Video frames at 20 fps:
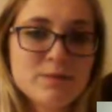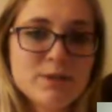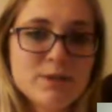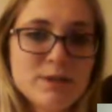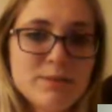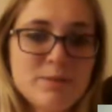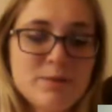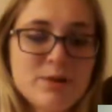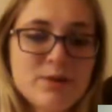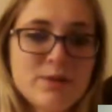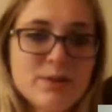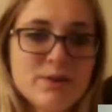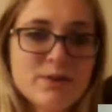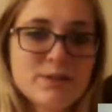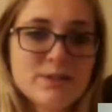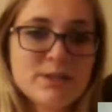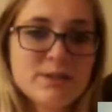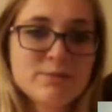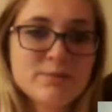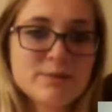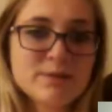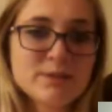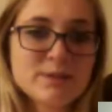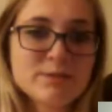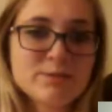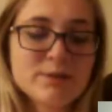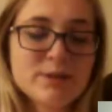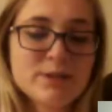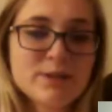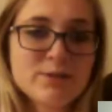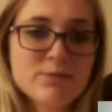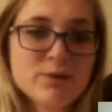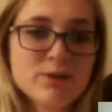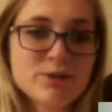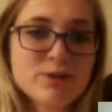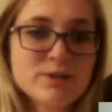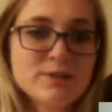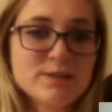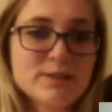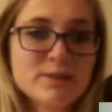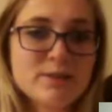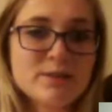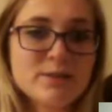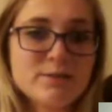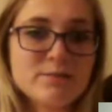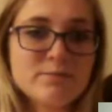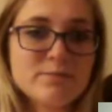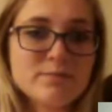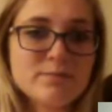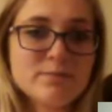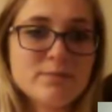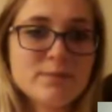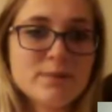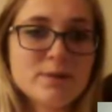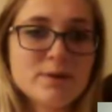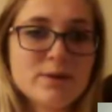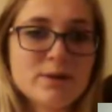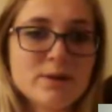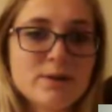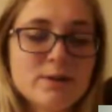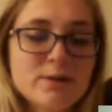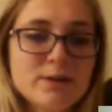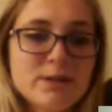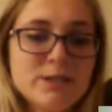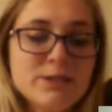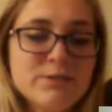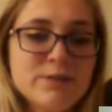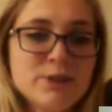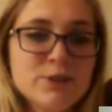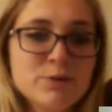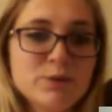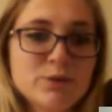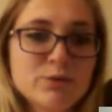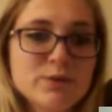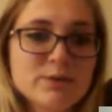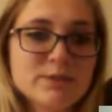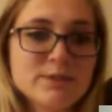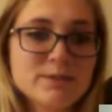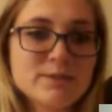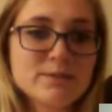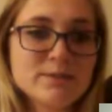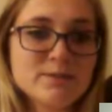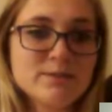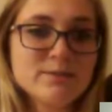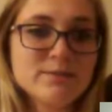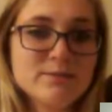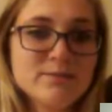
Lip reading: Number 13 was one of the questions in our individual quizzes.